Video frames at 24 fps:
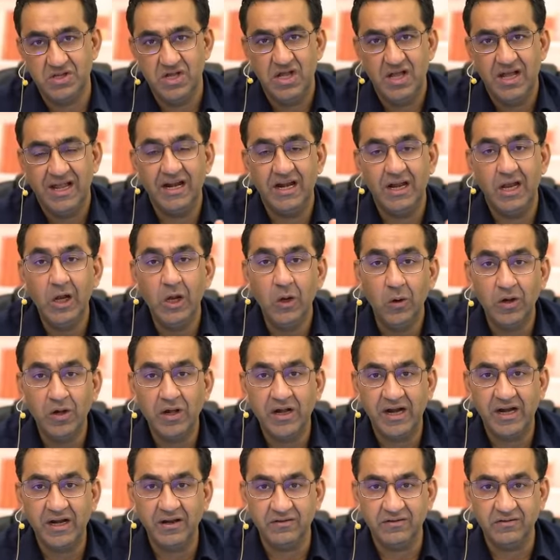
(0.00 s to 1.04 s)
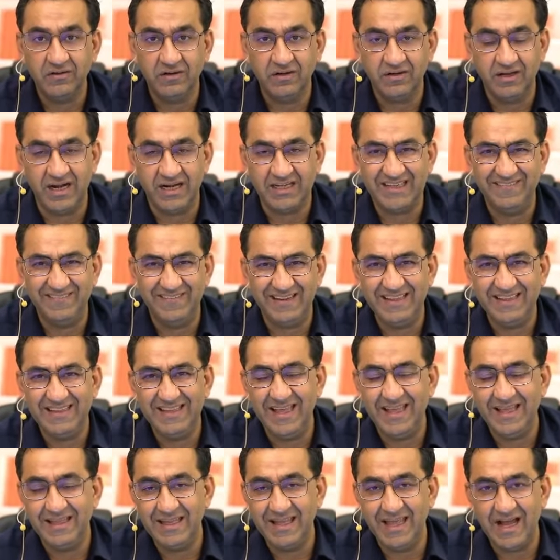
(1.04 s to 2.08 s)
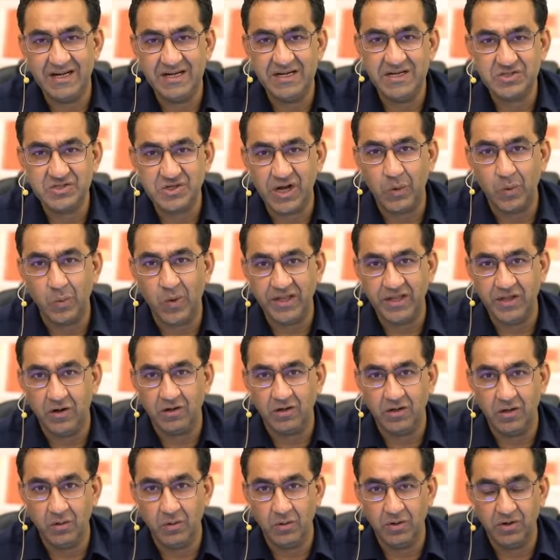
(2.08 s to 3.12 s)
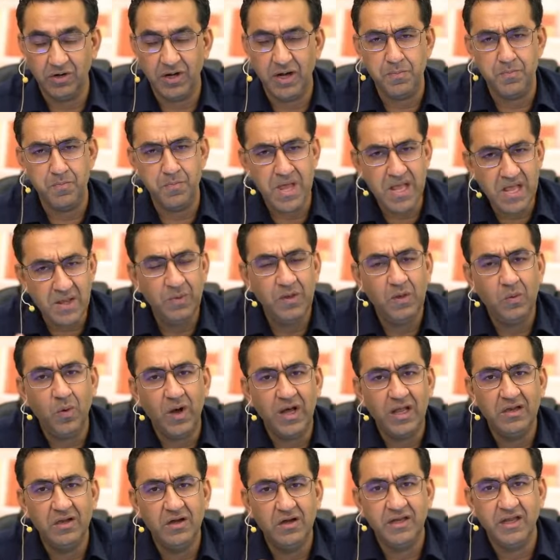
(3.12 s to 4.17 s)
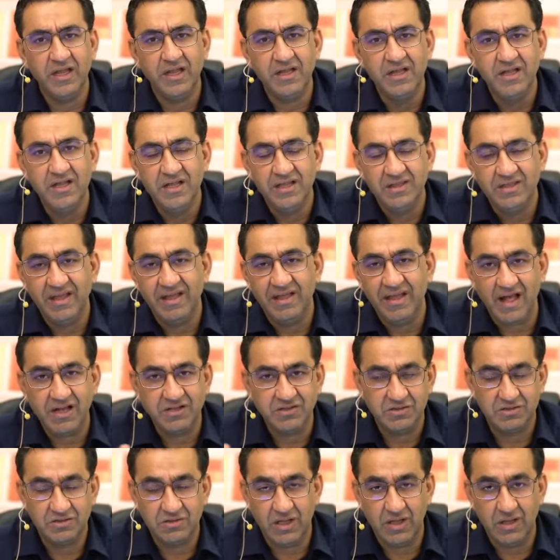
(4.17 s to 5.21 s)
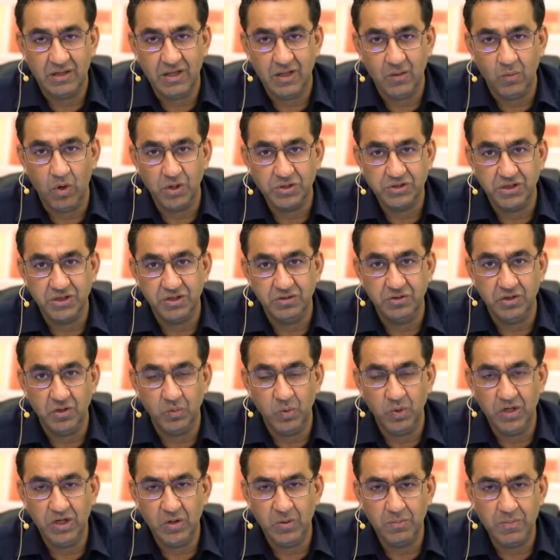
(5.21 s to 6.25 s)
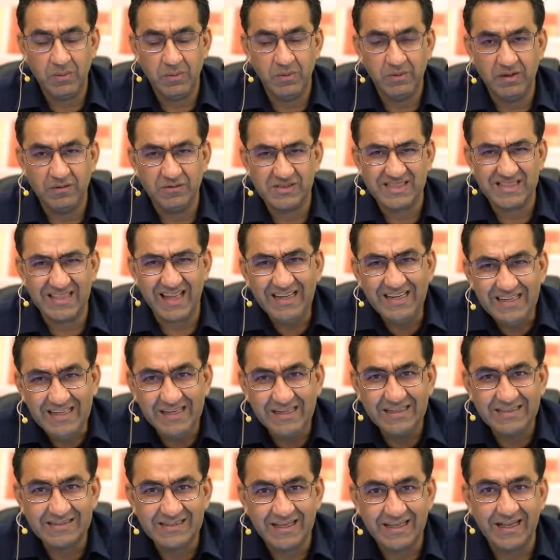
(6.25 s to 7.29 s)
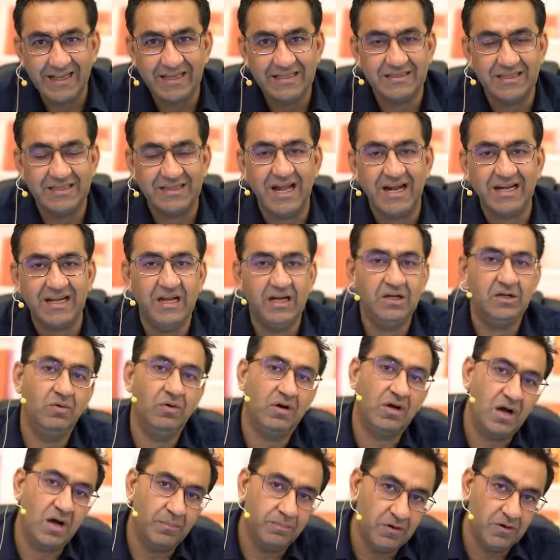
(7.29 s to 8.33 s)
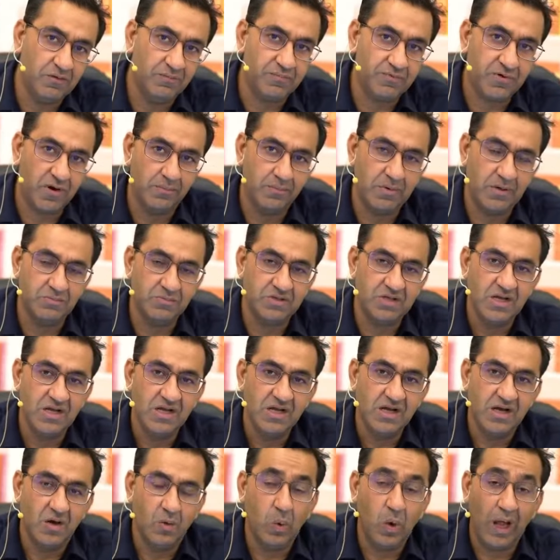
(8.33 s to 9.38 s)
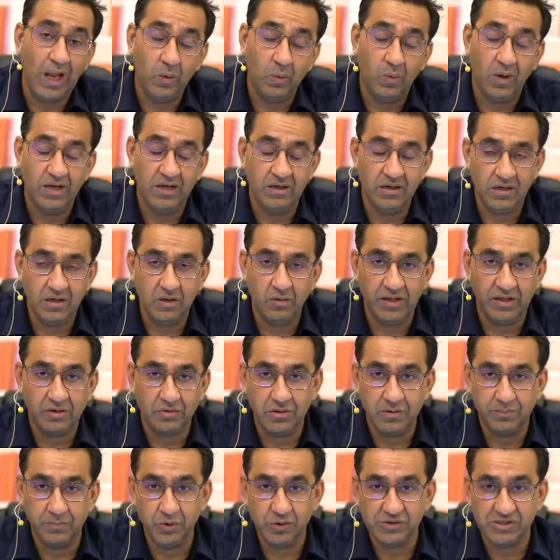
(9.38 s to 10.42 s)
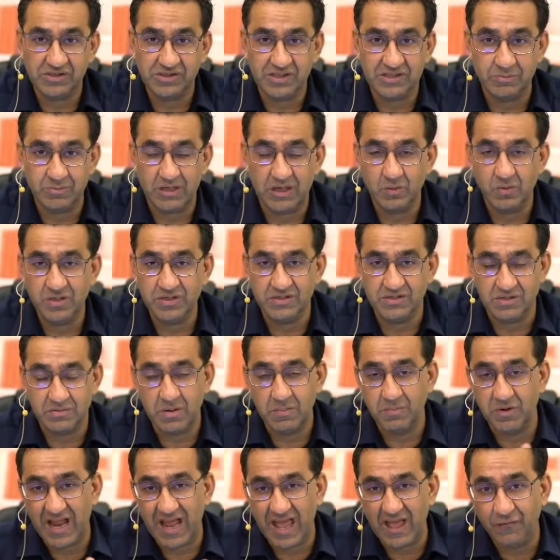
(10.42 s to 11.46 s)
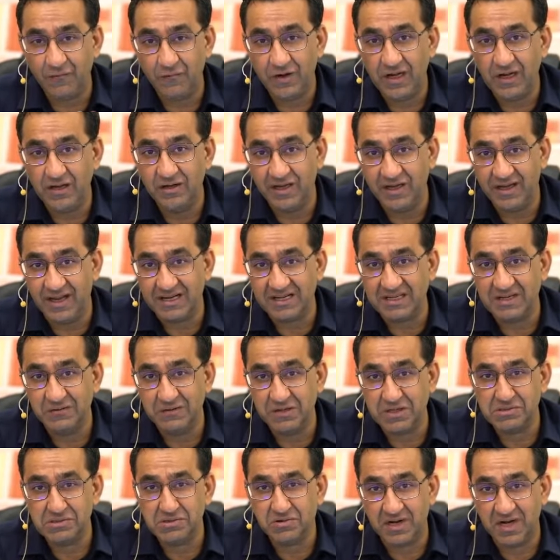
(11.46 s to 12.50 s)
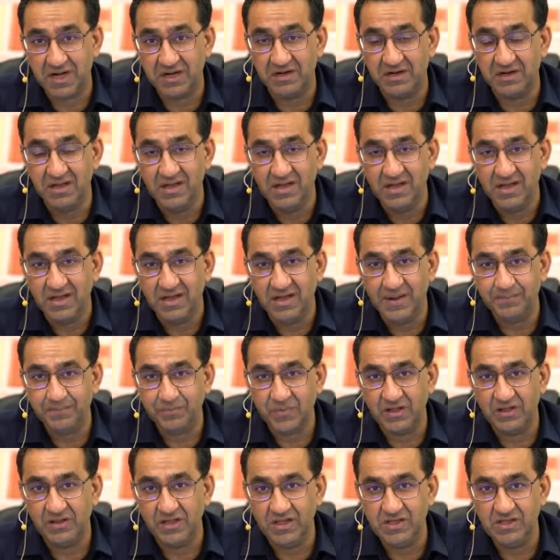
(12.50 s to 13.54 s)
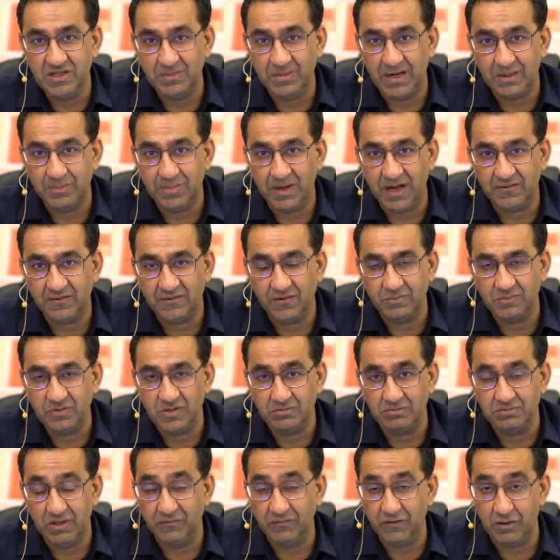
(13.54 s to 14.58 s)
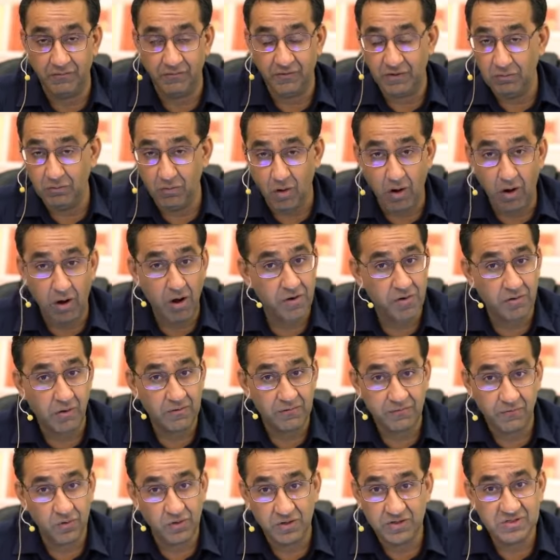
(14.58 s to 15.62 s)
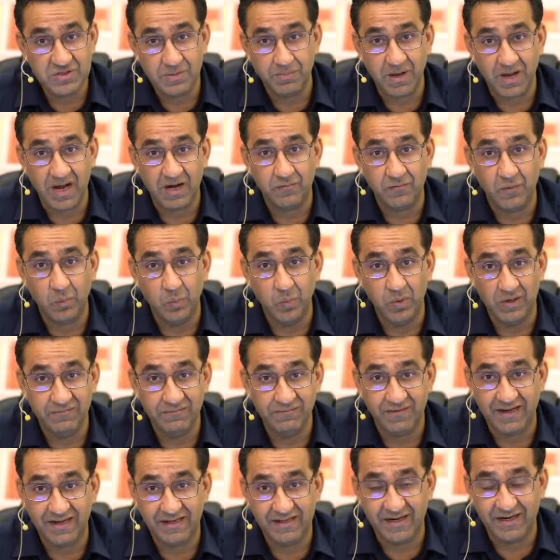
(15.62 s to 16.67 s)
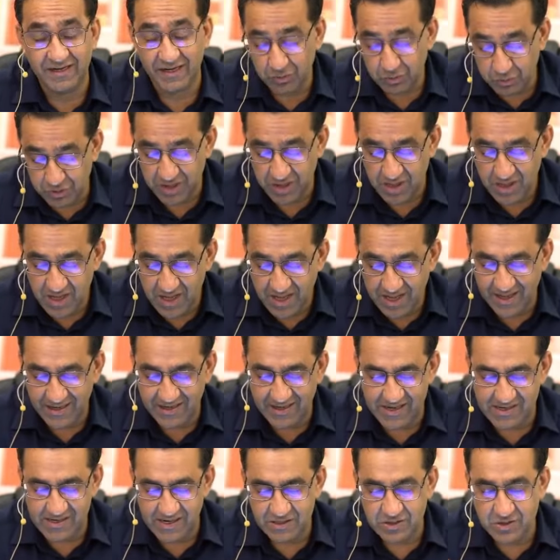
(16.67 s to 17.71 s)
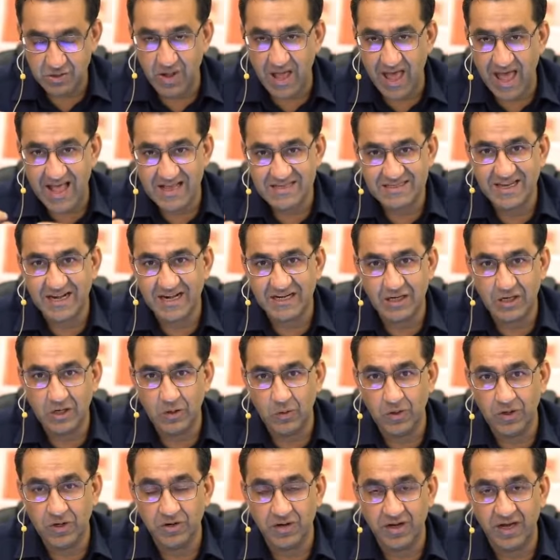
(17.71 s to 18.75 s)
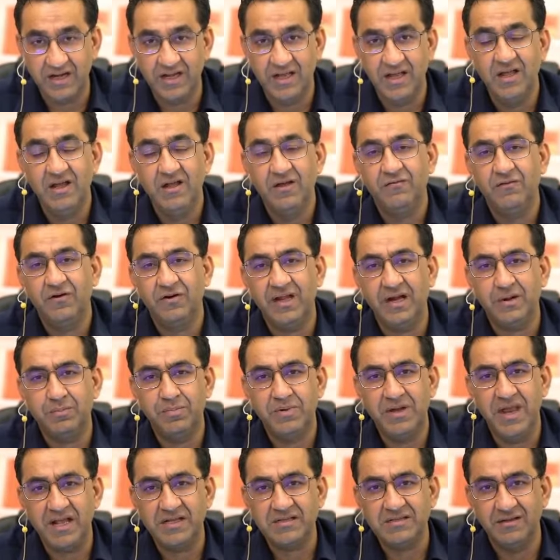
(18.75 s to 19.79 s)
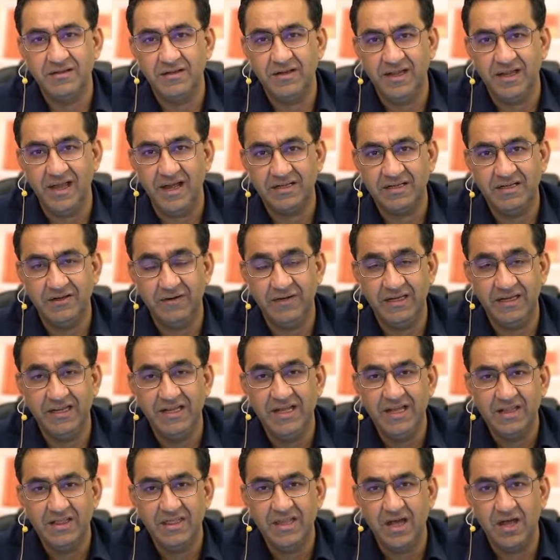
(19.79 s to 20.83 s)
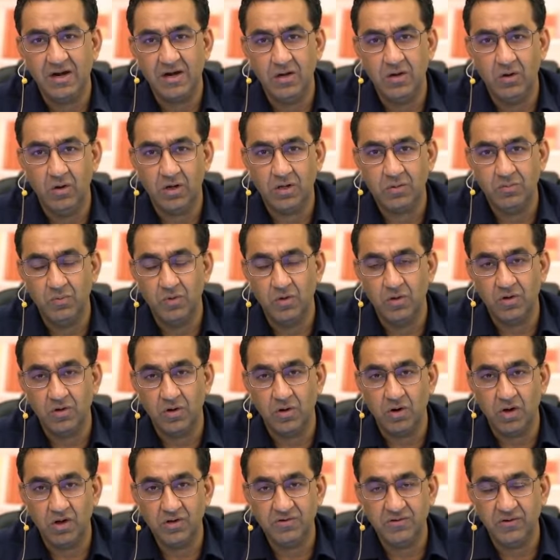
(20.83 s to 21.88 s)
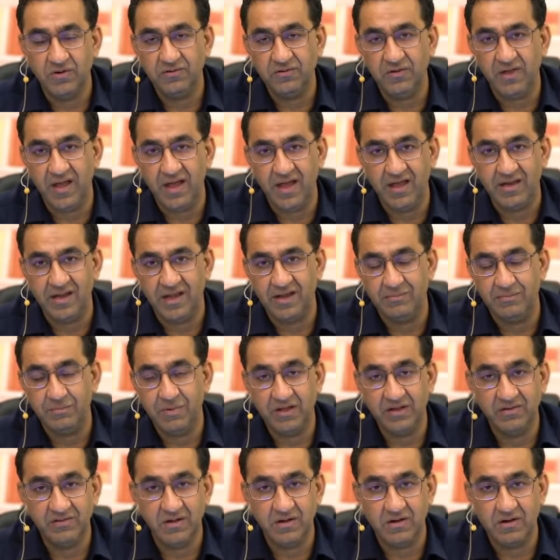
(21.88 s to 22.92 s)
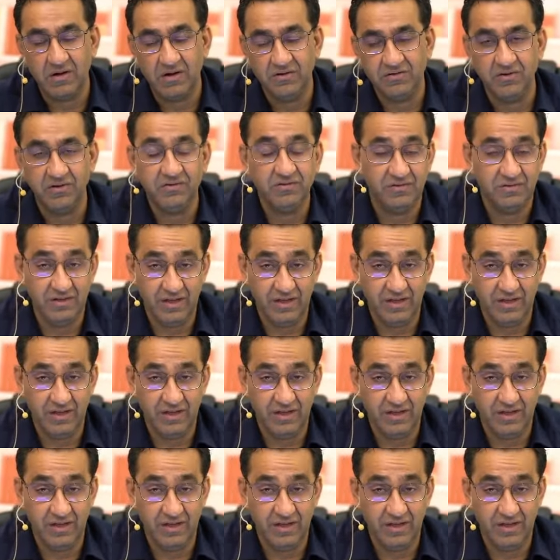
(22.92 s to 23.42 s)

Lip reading: get a lower grade in a certain activity, they understand why they got a lower grade. Maybe while learning, they watched a YouTube video, maybe they were slightly disengaged, and that led to a couple of problems while going through the post-assessment quizzes. Remember, every learning activity is graded in the e-GMAT platform. So if you are not focused, the platform will find that out. And so as they get a lower grade for that next learning activity, they are a lot more cautious, and because they're cautious, they